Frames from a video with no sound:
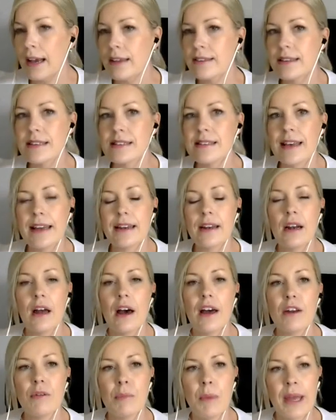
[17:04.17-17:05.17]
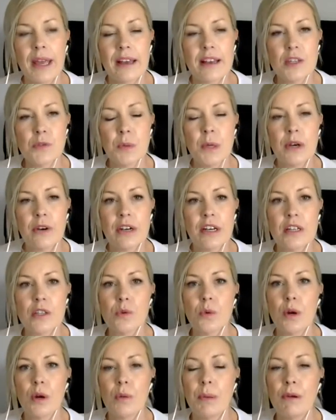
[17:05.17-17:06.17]
As I said, a lot of my
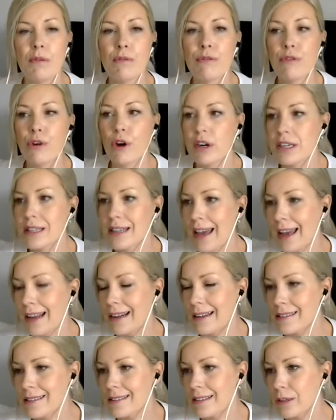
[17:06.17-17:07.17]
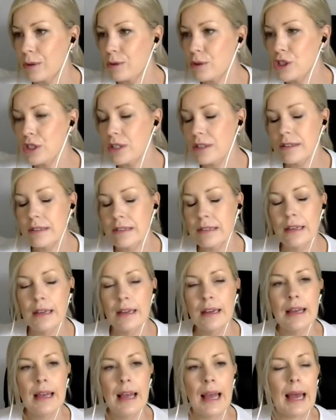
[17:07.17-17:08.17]
experience would have been front end solutions.
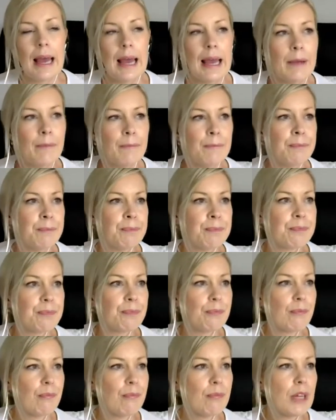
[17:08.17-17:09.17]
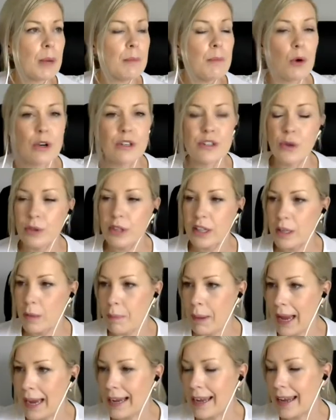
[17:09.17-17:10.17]
Um, more so than the
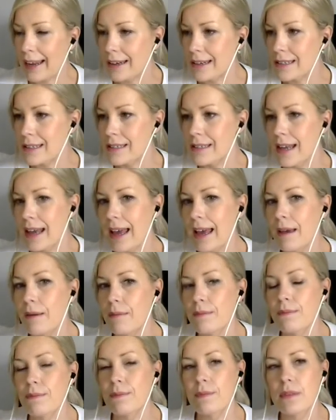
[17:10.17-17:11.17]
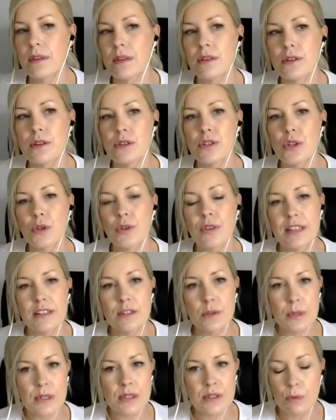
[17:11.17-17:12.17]
back end. Um, so
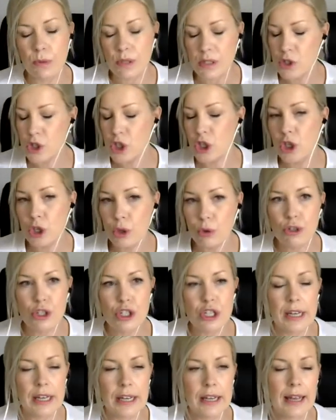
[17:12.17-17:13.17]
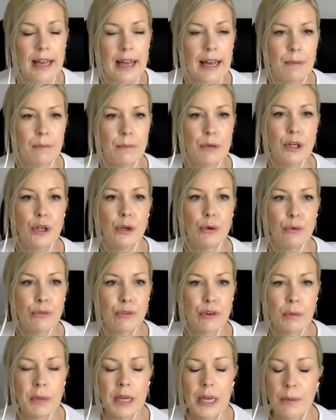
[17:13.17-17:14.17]
this was was hugely um, new
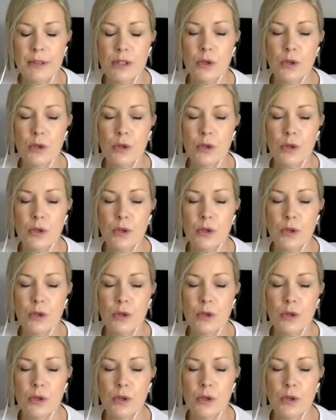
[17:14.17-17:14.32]
for me.